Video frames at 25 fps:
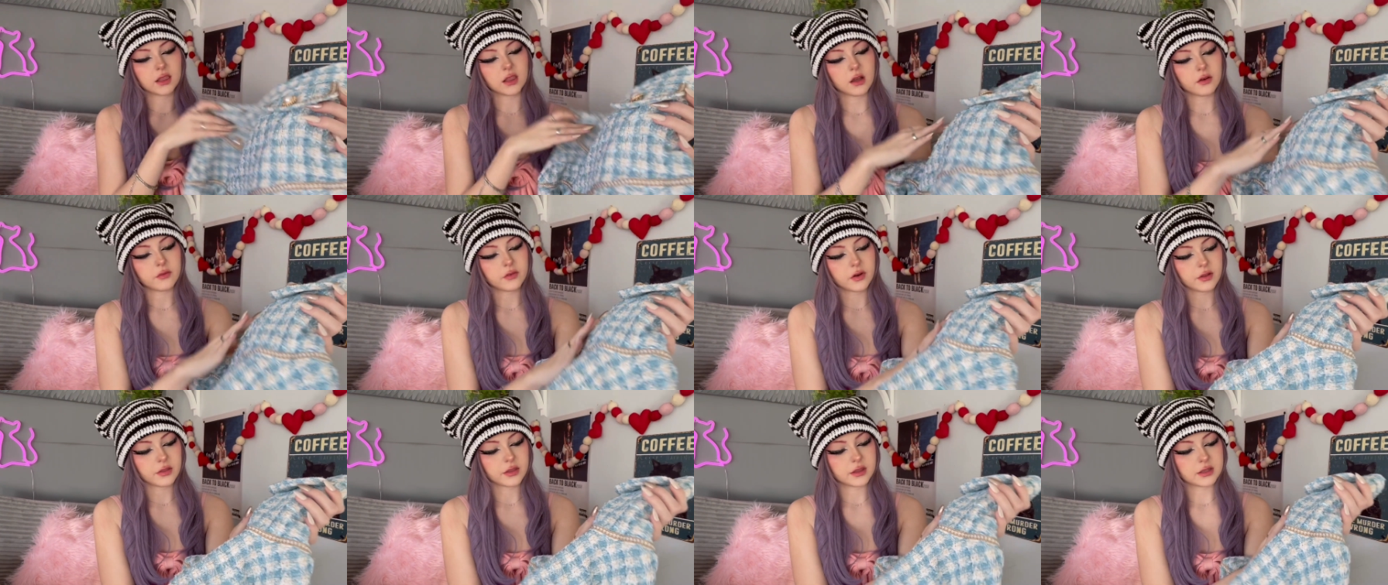love
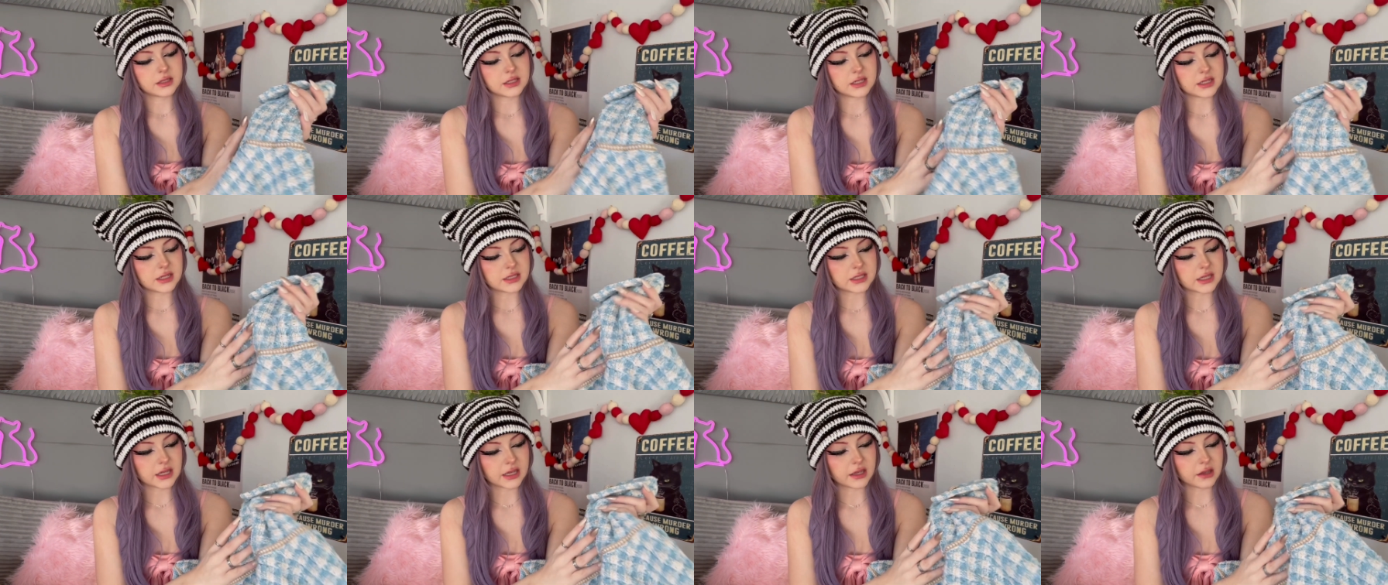all the
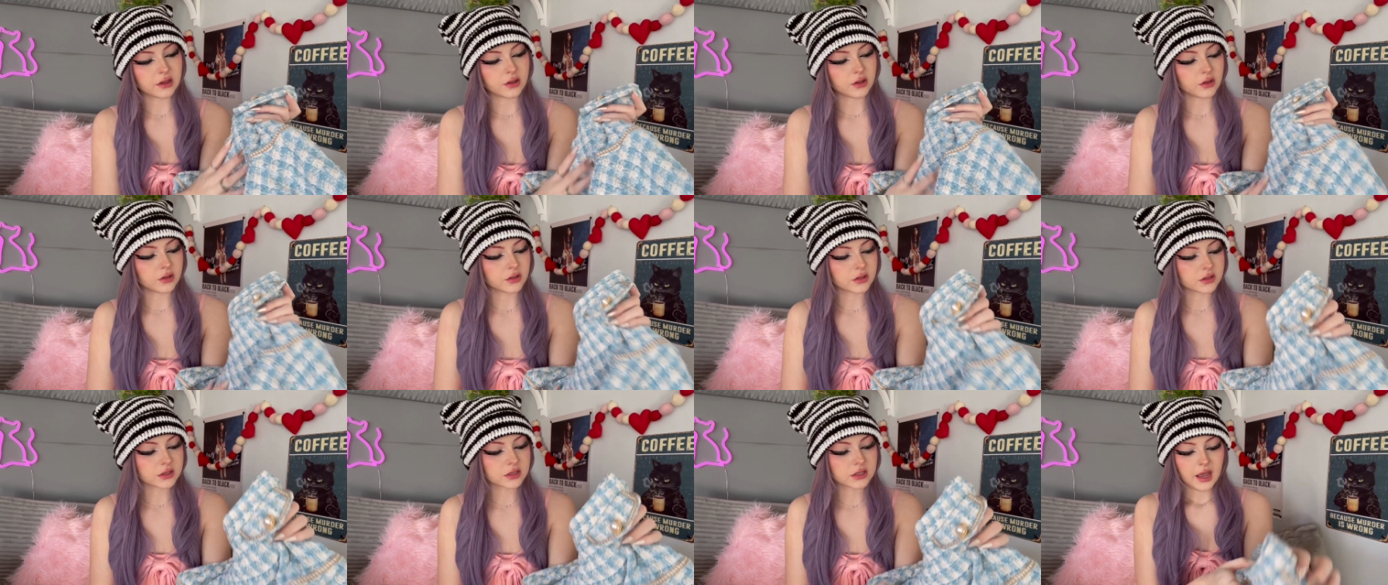
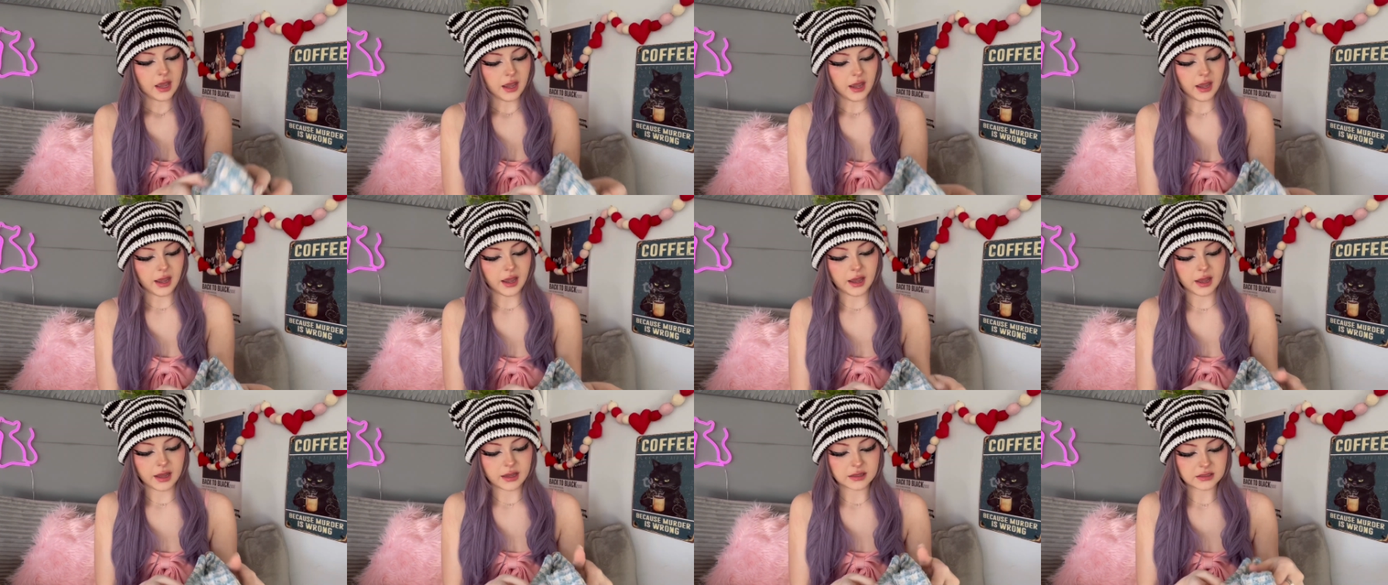details
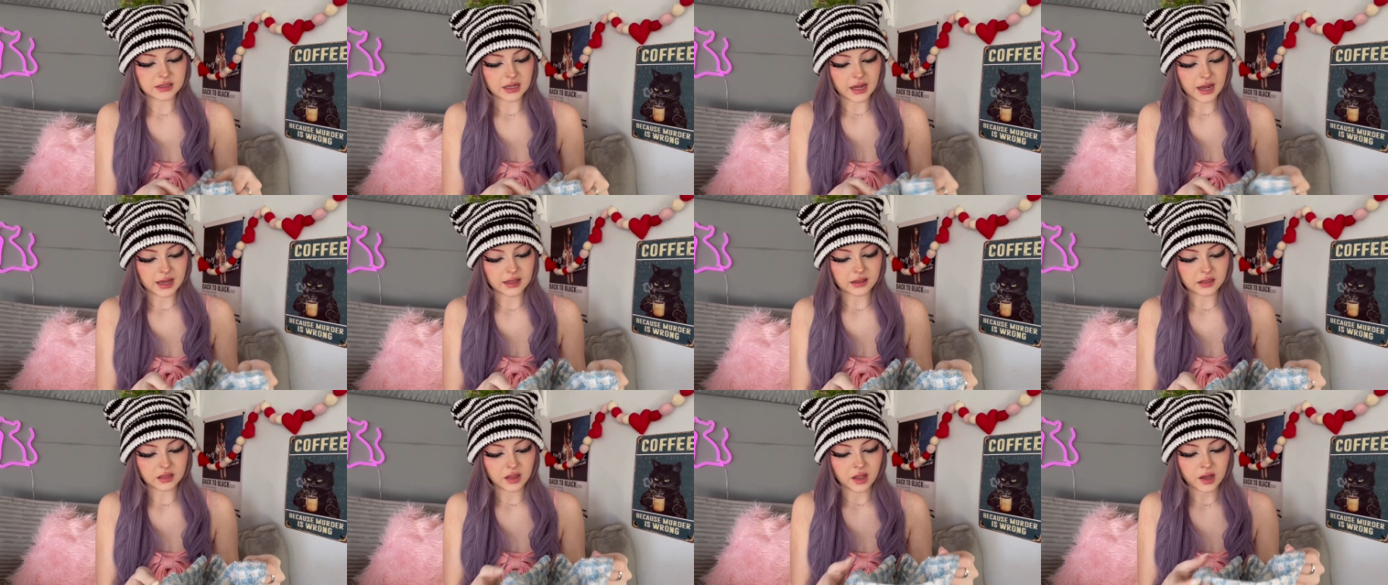and I
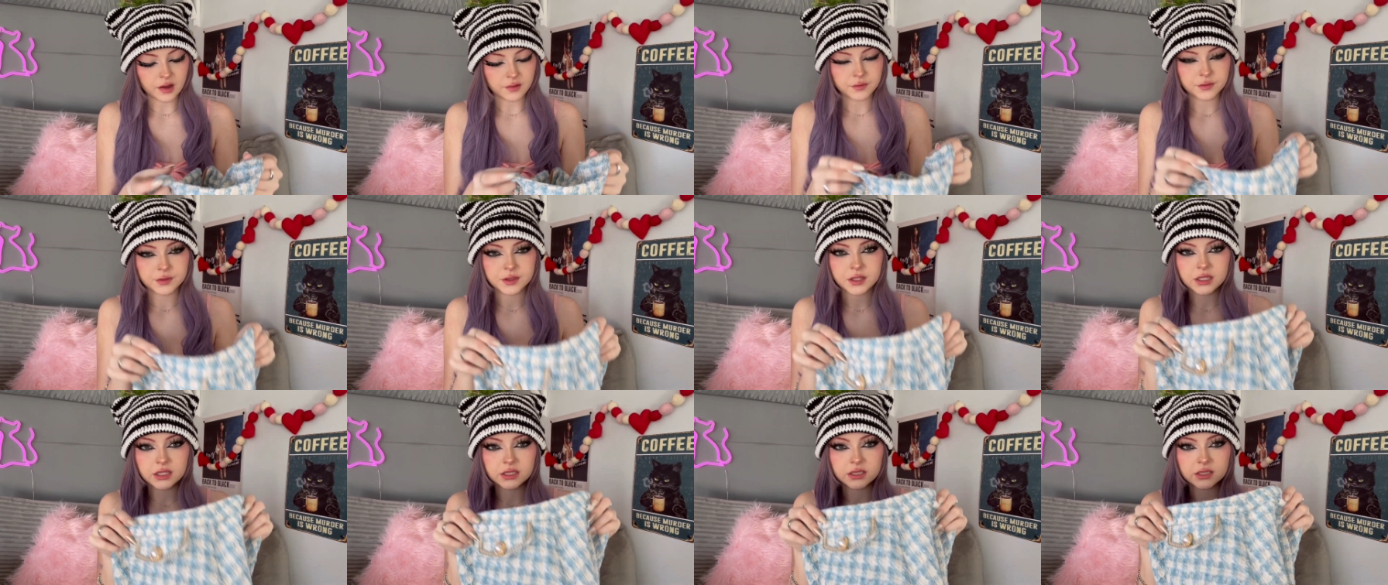love
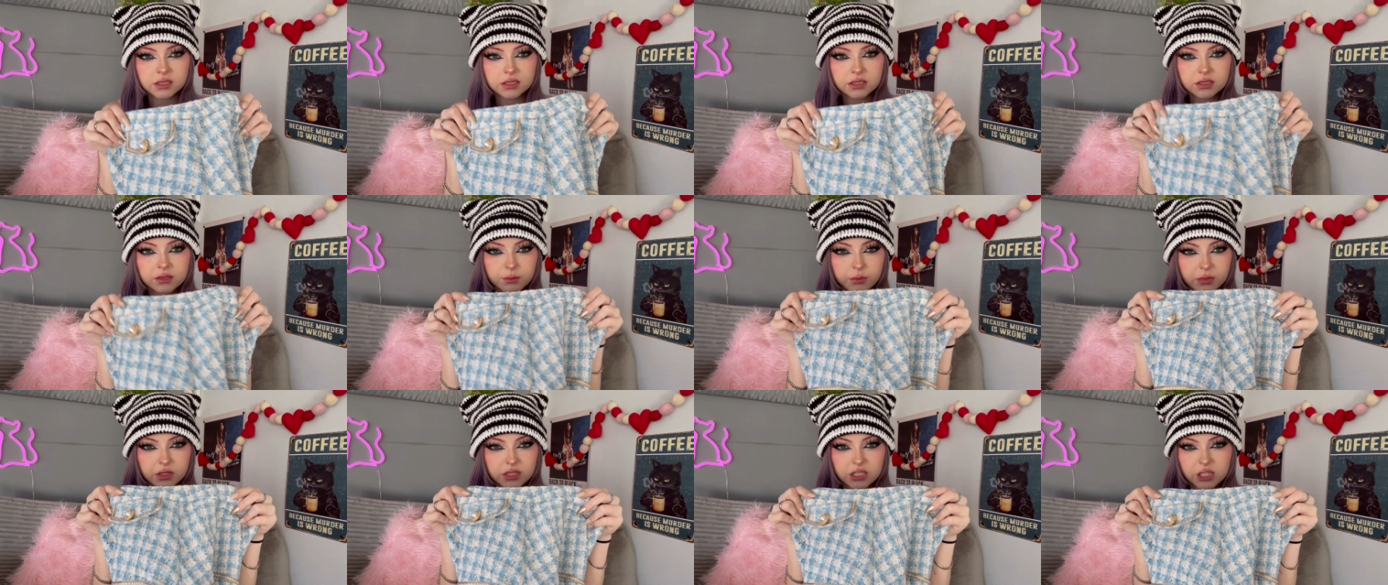this
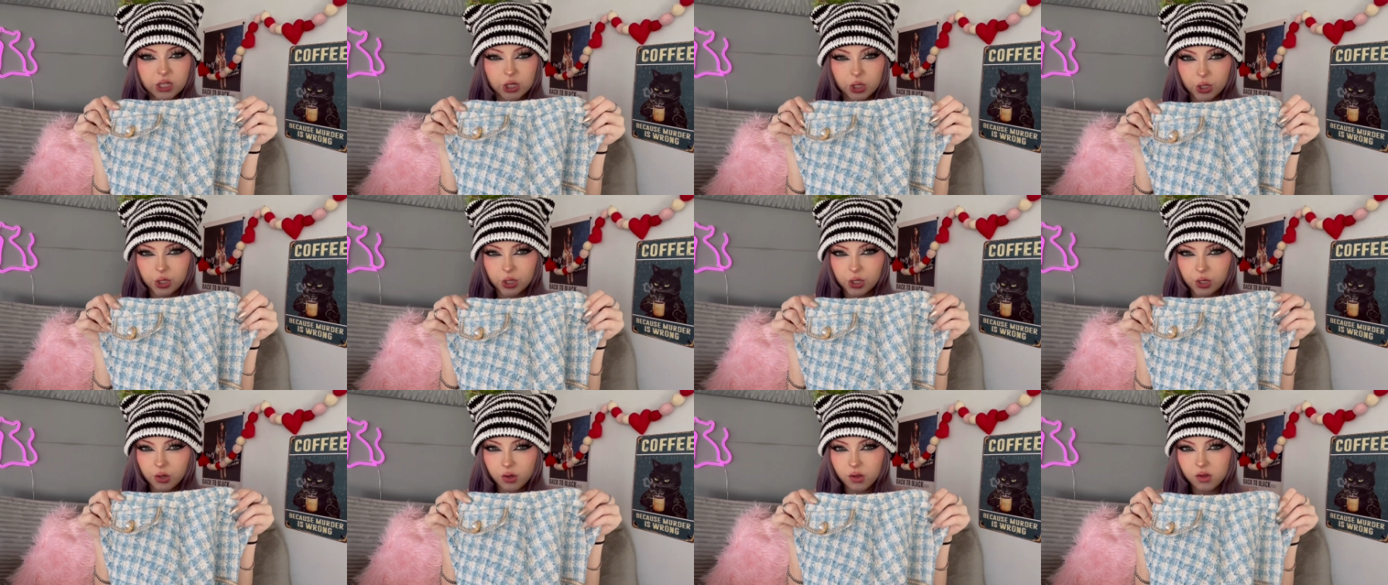
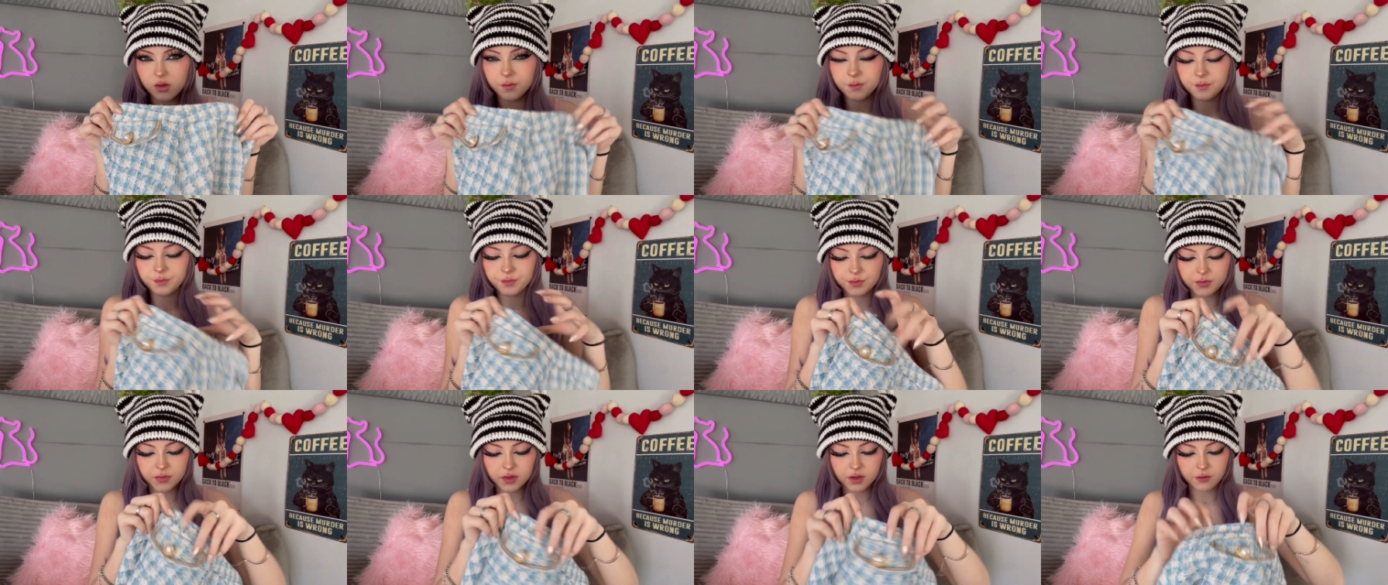material
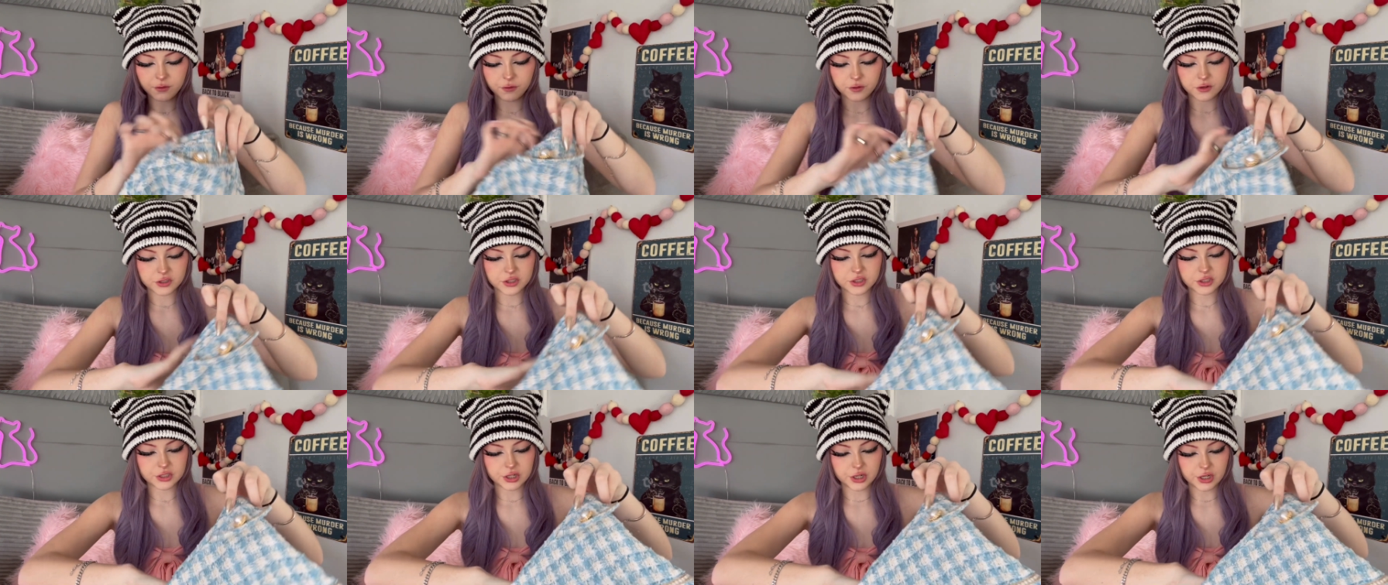for
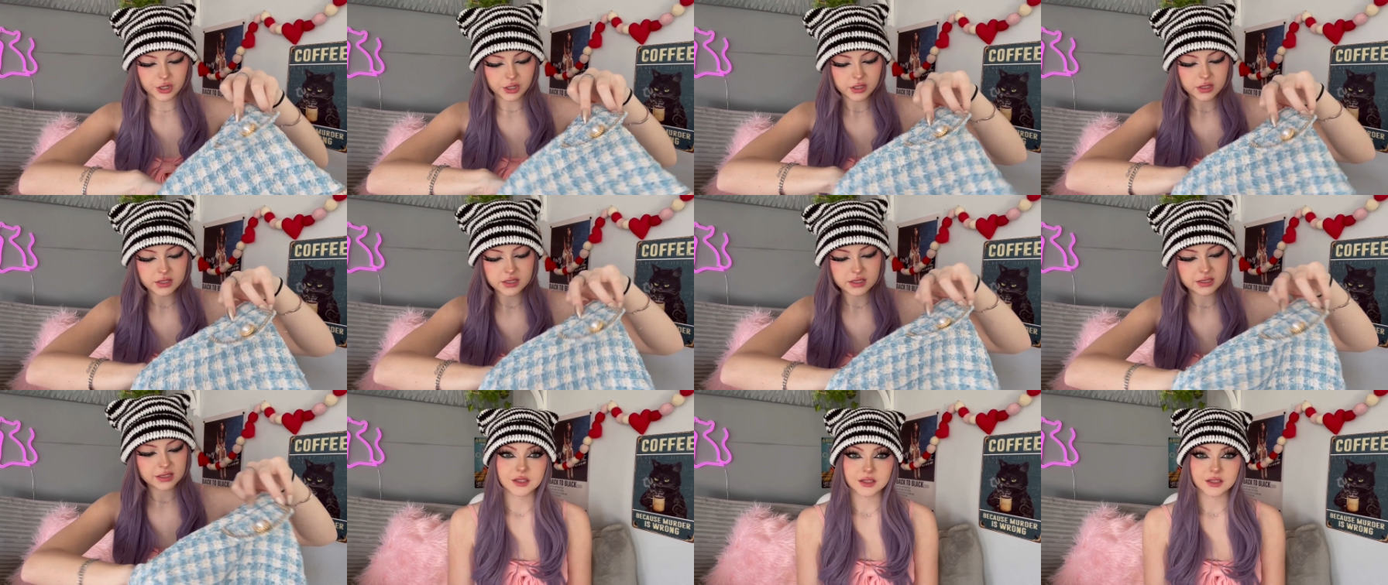skirts.